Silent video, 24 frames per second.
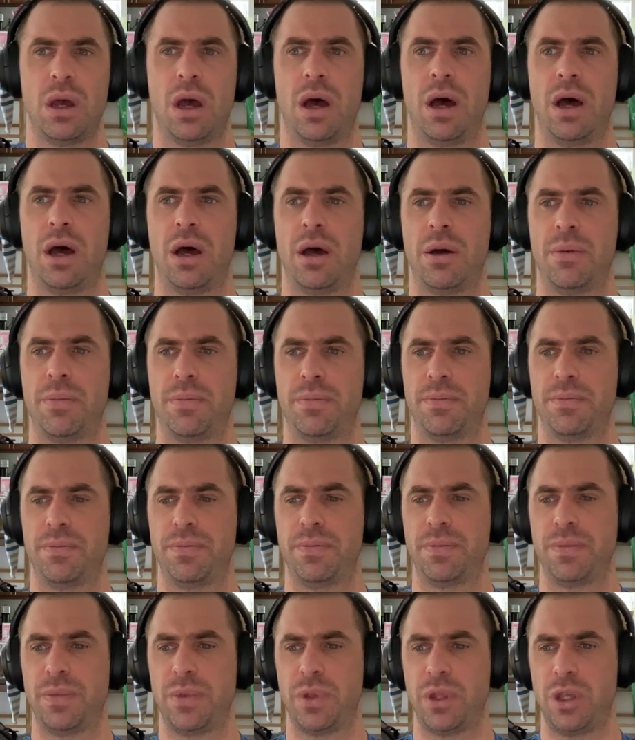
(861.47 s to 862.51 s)
Um,
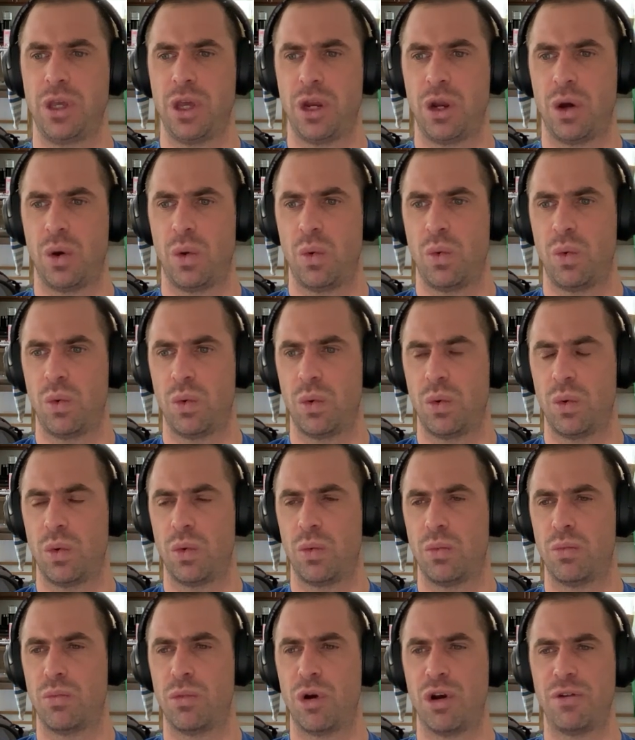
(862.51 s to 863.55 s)
you know,
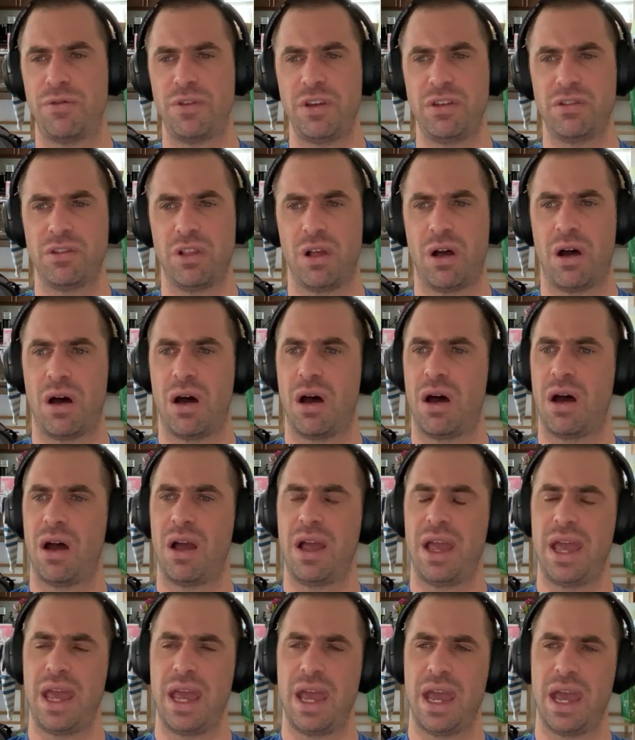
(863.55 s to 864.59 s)
Murphy's
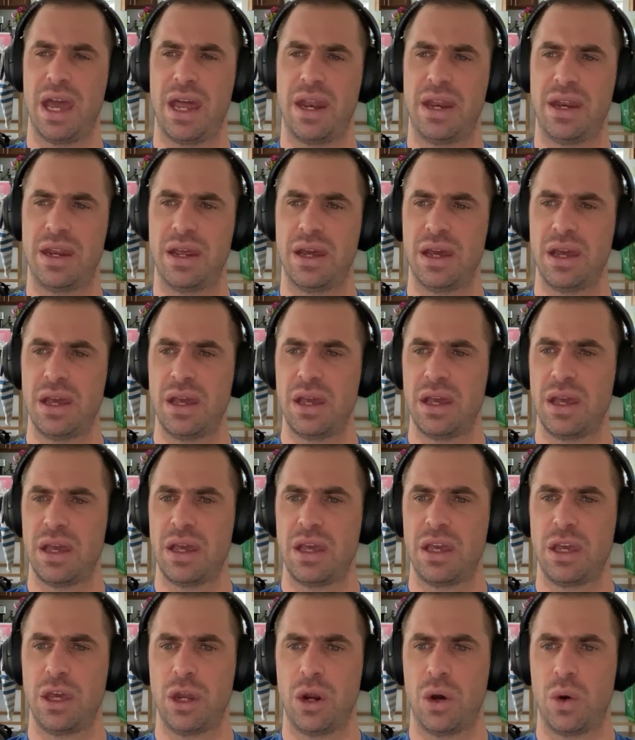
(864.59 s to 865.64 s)
law and
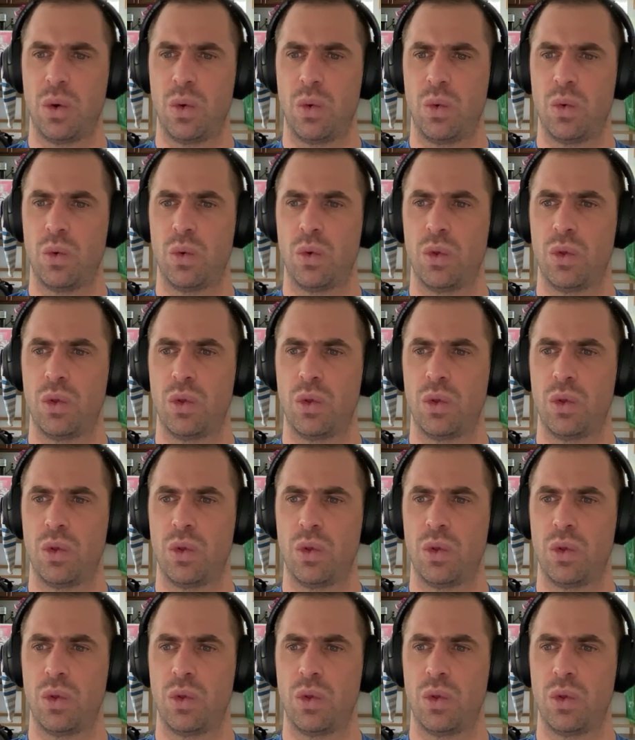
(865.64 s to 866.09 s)
you know